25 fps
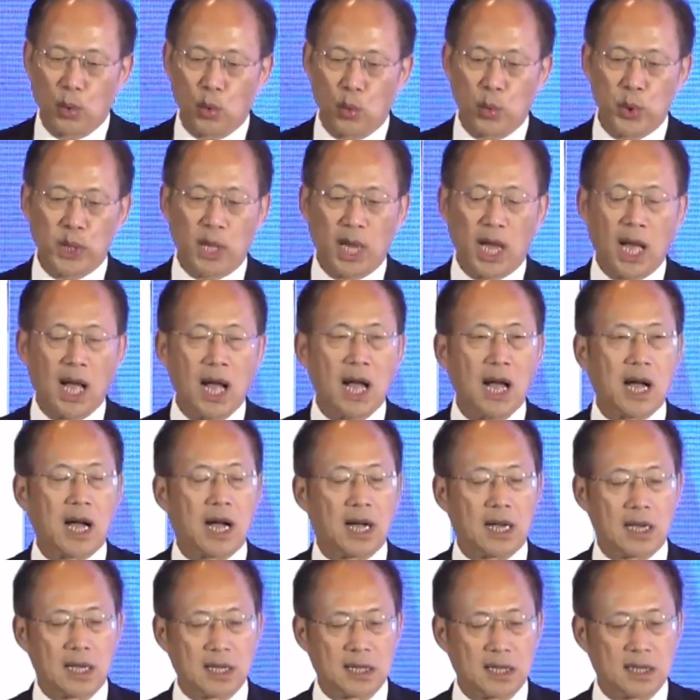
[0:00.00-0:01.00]
we
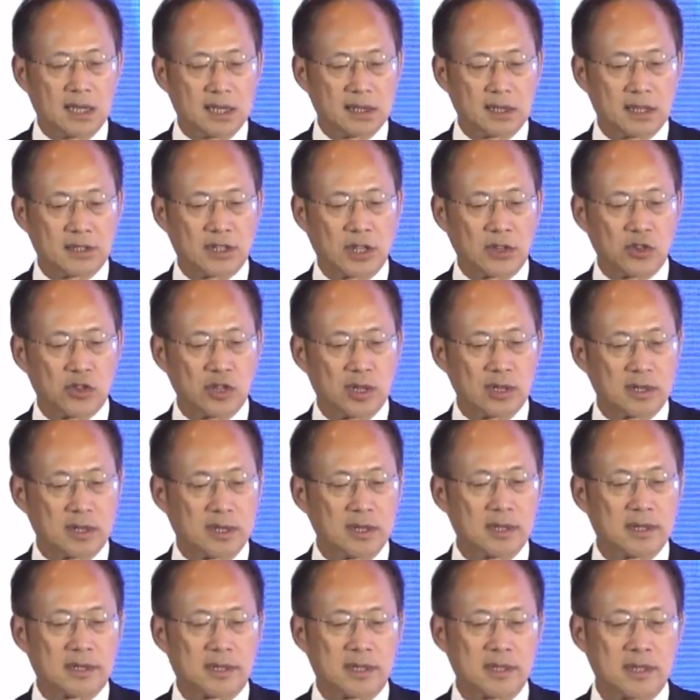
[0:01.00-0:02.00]
are, this
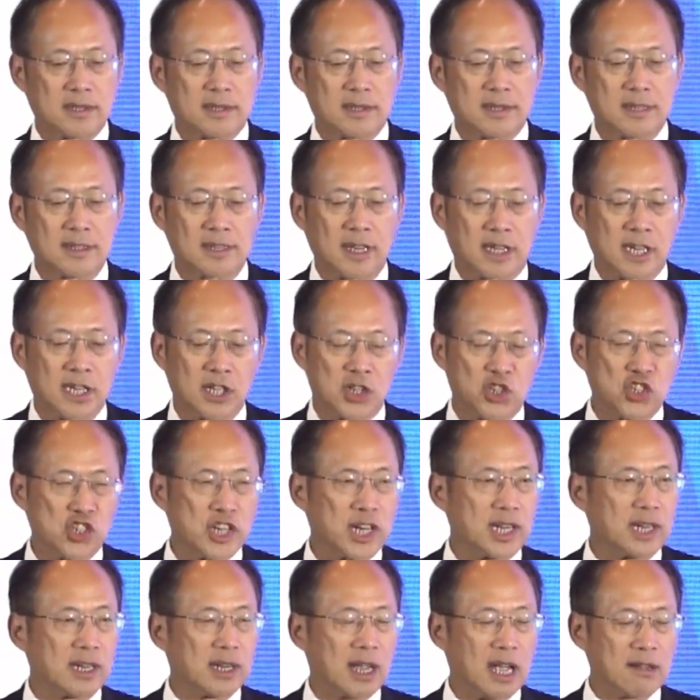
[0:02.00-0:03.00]
is a
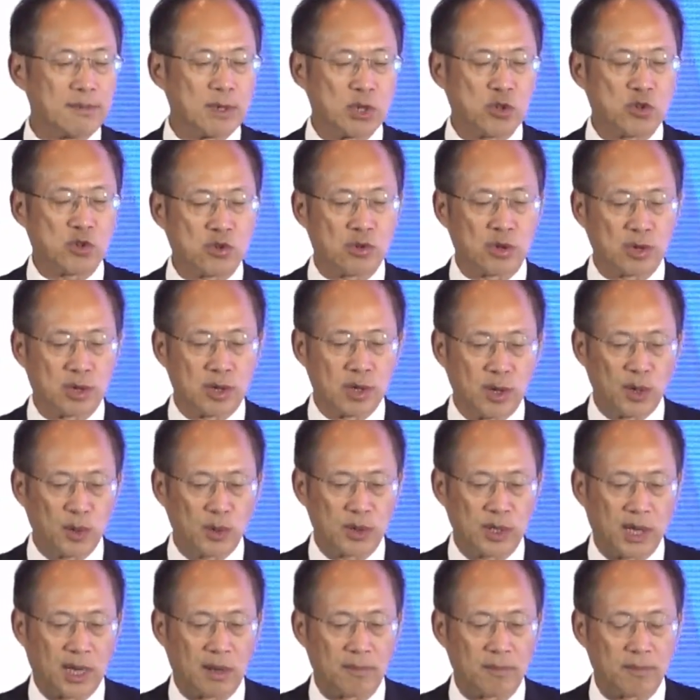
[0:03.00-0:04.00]
cliche, everyone should
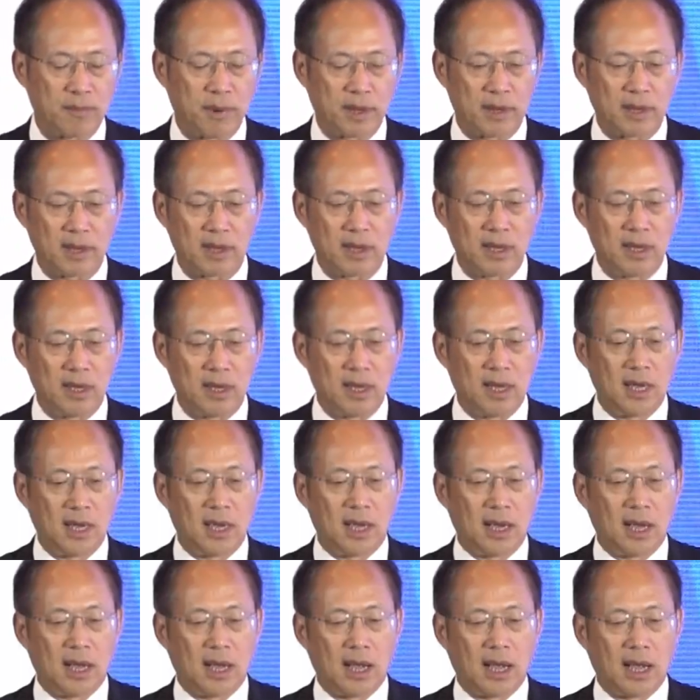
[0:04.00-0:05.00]
know that, but
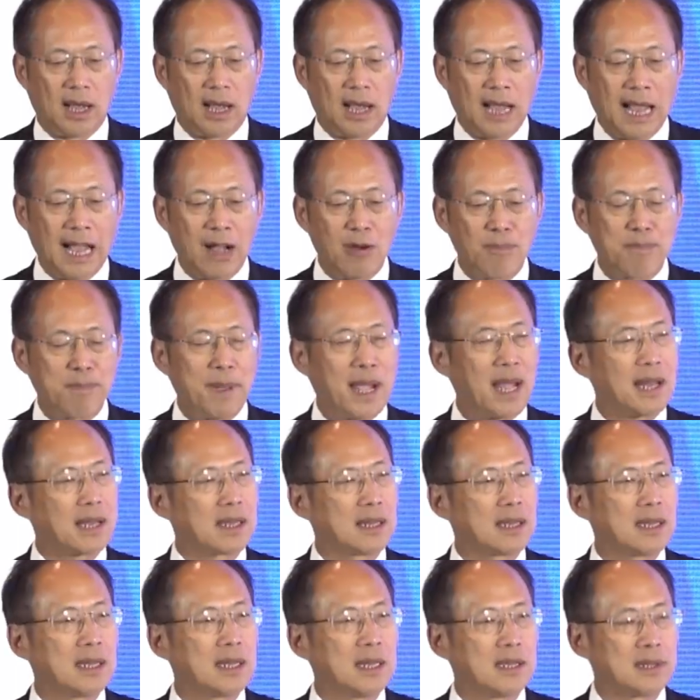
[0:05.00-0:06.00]
how bad
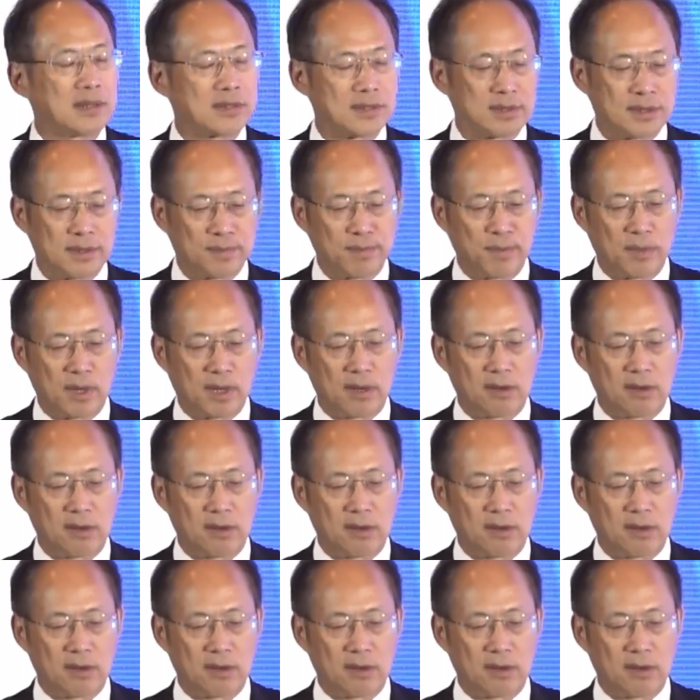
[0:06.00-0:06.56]
it is.